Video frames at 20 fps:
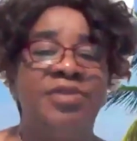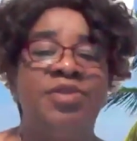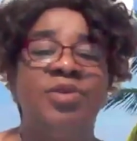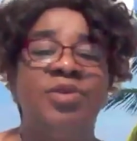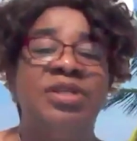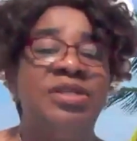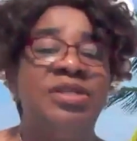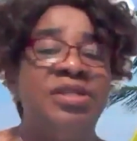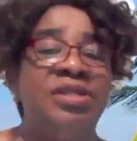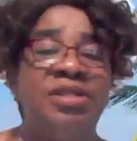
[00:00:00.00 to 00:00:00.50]

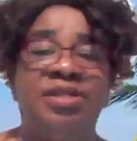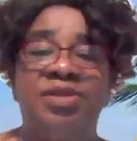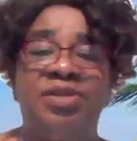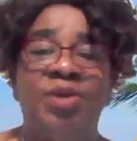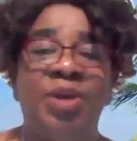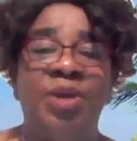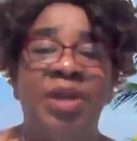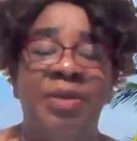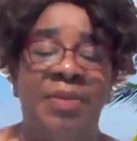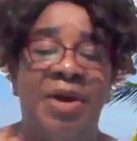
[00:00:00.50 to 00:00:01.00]
so this
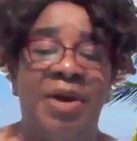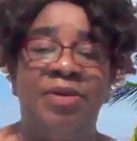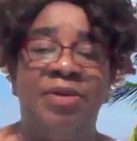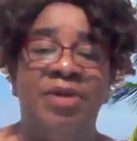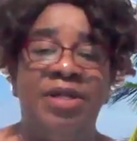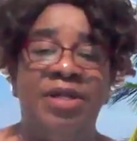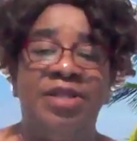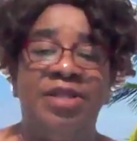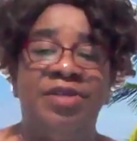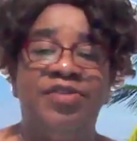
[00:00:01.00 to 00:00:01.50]
is all
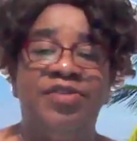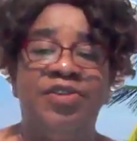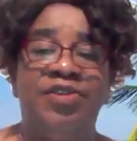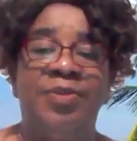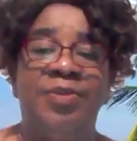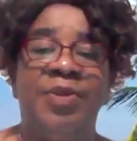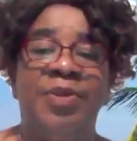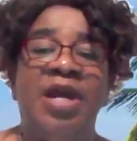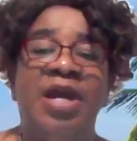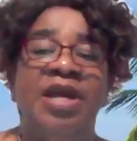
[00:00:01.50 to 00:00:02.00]
about
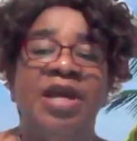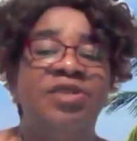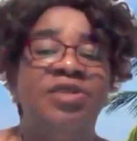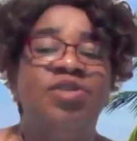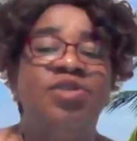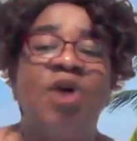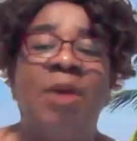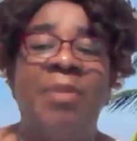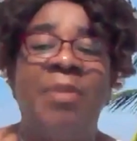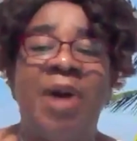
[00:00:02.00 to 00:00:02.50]
leadership
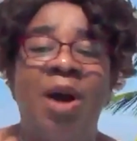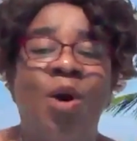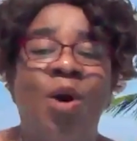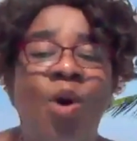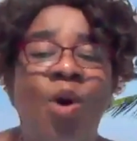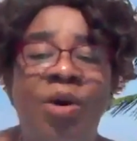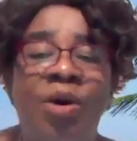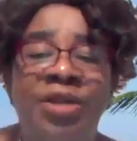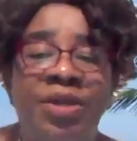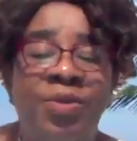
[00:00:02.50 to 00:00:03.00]
it's not about
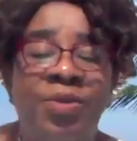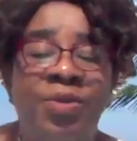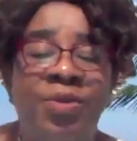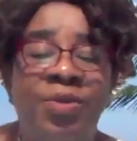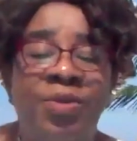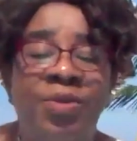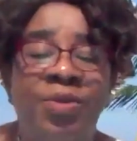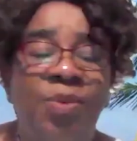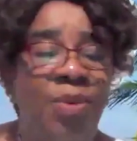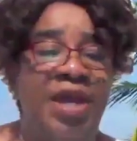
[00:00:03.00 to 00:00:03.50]
holding
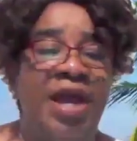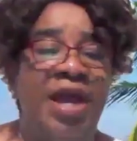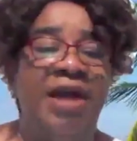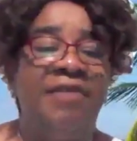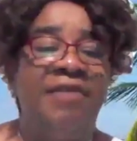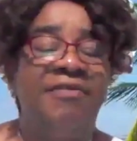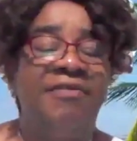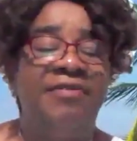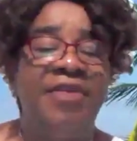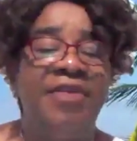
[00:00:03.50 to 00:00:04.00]
what
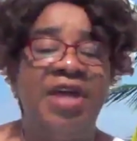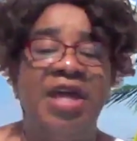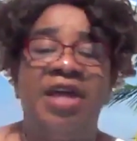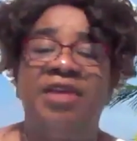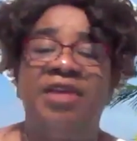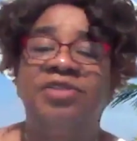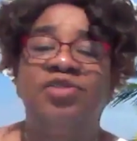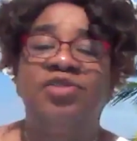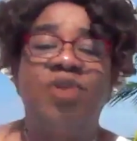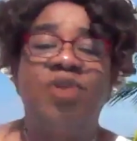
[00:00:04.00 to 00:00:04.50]
we have